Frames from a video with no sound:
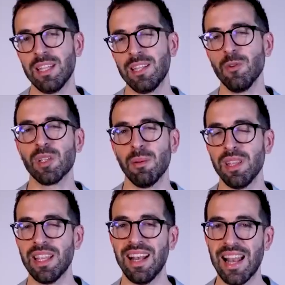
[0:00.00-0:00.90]
It looks a bit
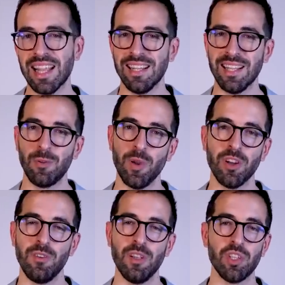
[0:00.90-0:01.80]
unlikely that we're
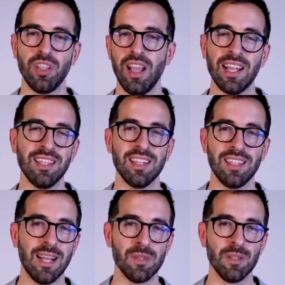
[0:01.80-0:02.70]
gonna reach the
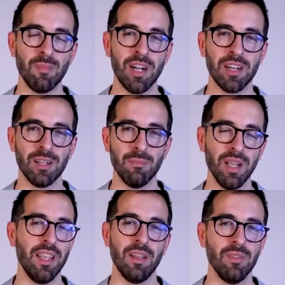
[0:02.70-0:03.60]
100,000 mark by
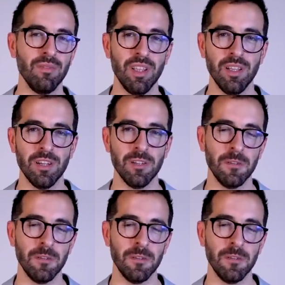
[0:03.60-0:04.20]
the end of the year.